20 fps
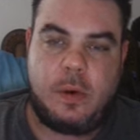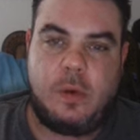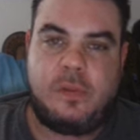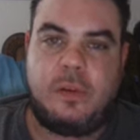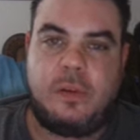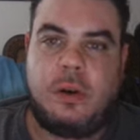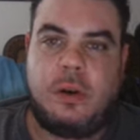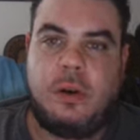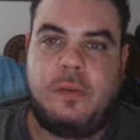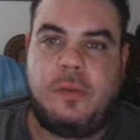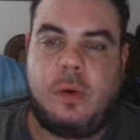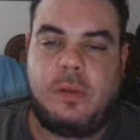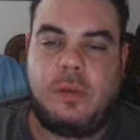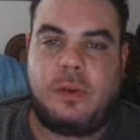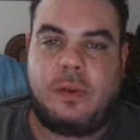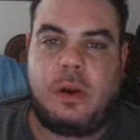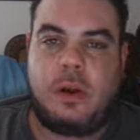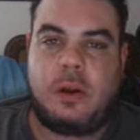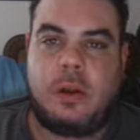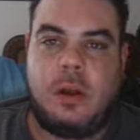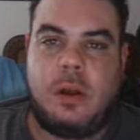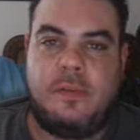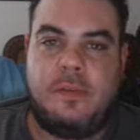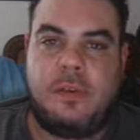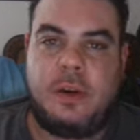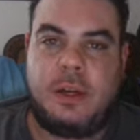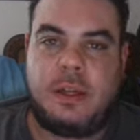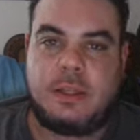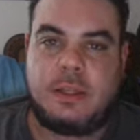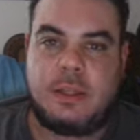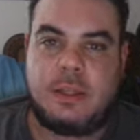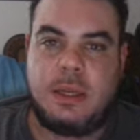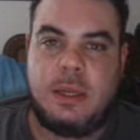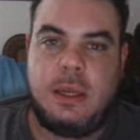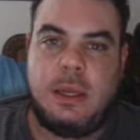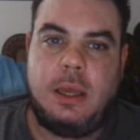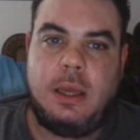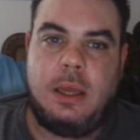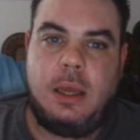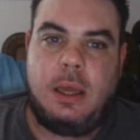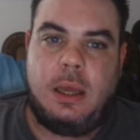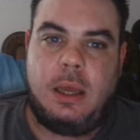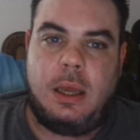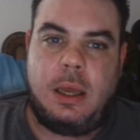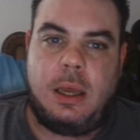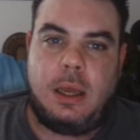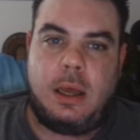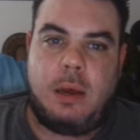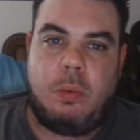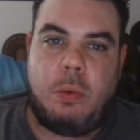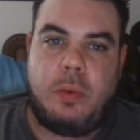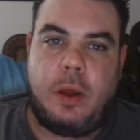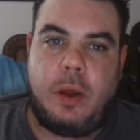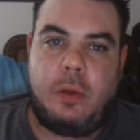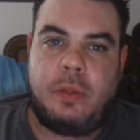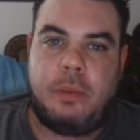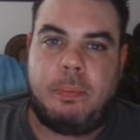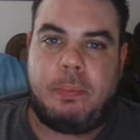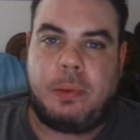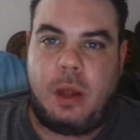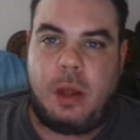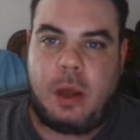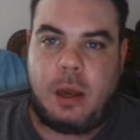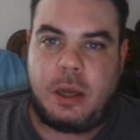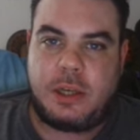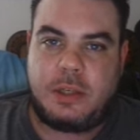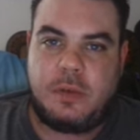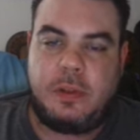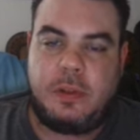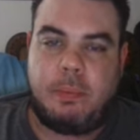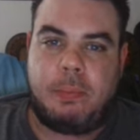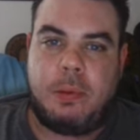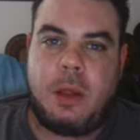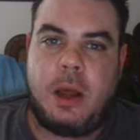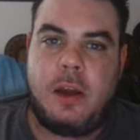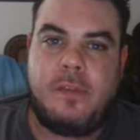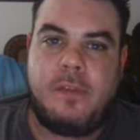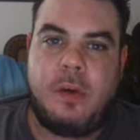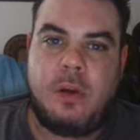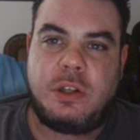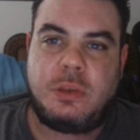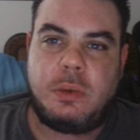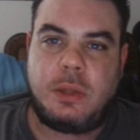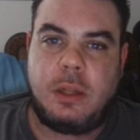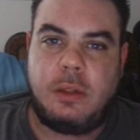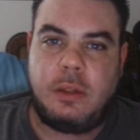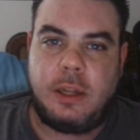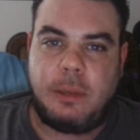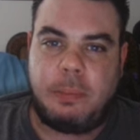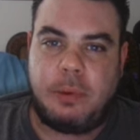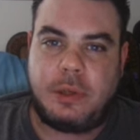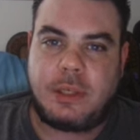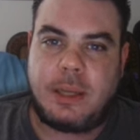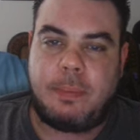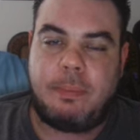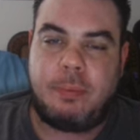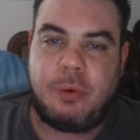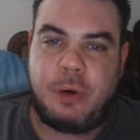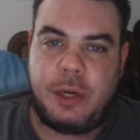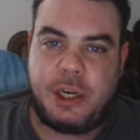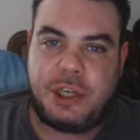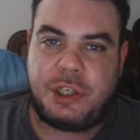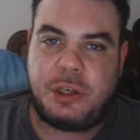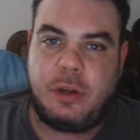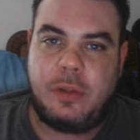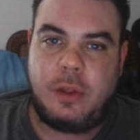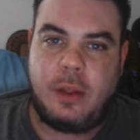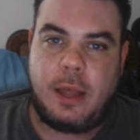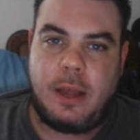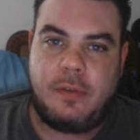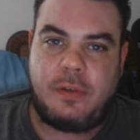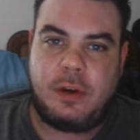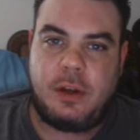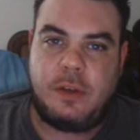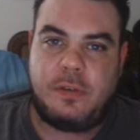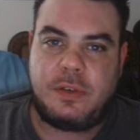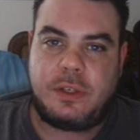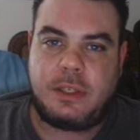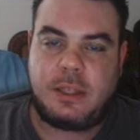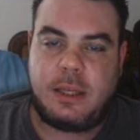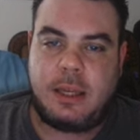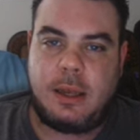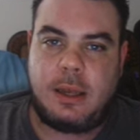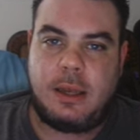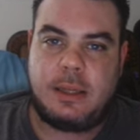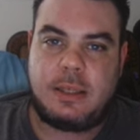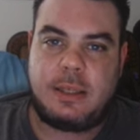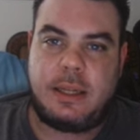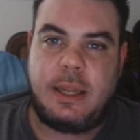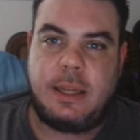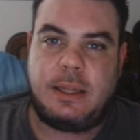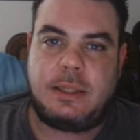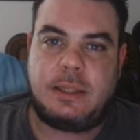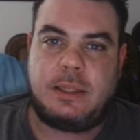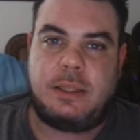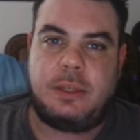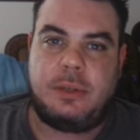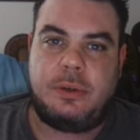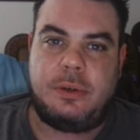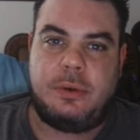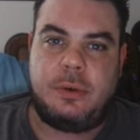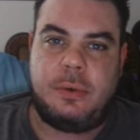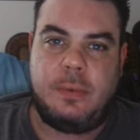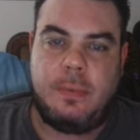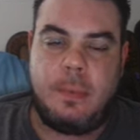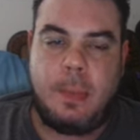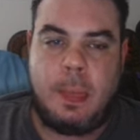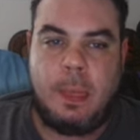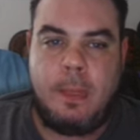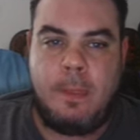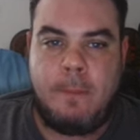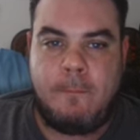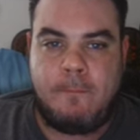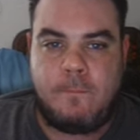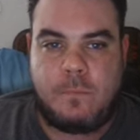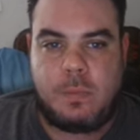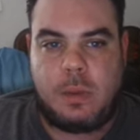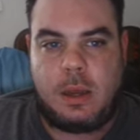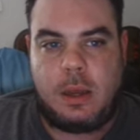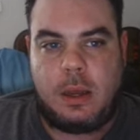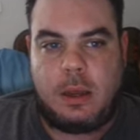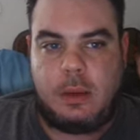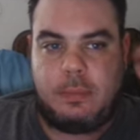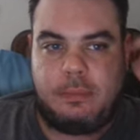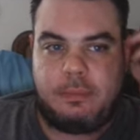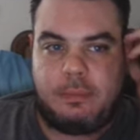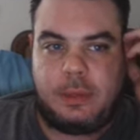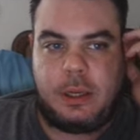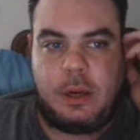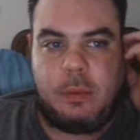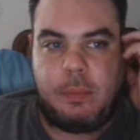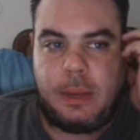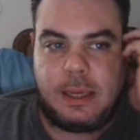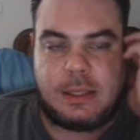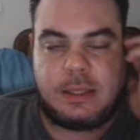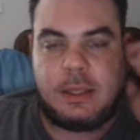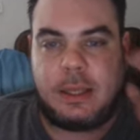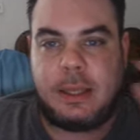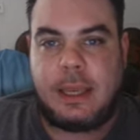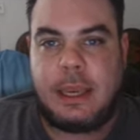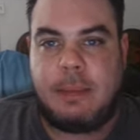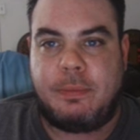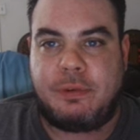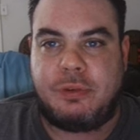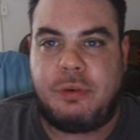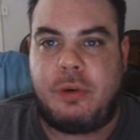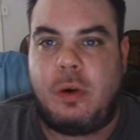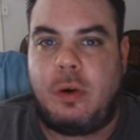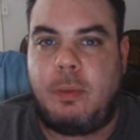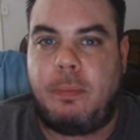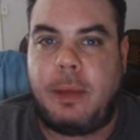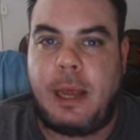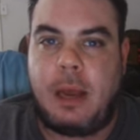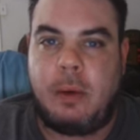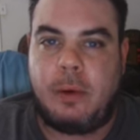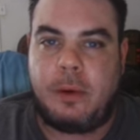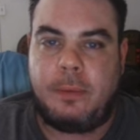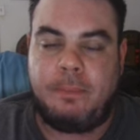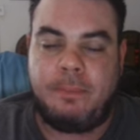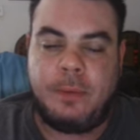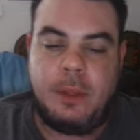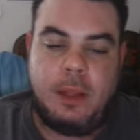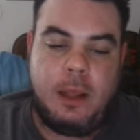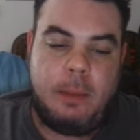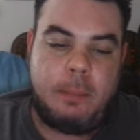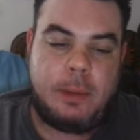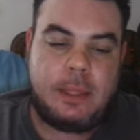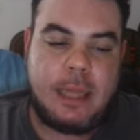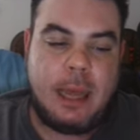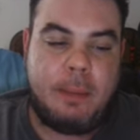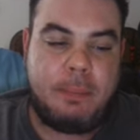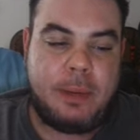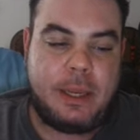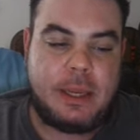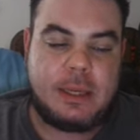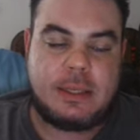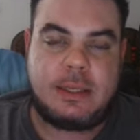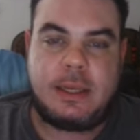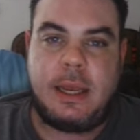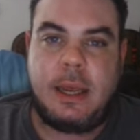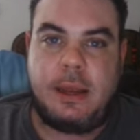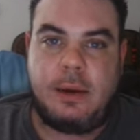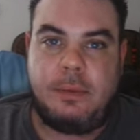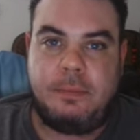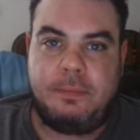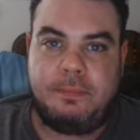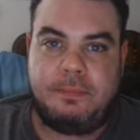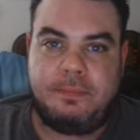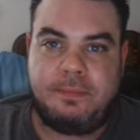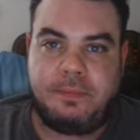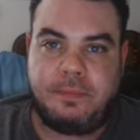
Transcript: for a vote of non-confidence without the Bloc. So if the Bloc votes with the Liberals, I'm pretty sure they'll have enough seats to, you know, basically keep Trudeau in power. But that being said,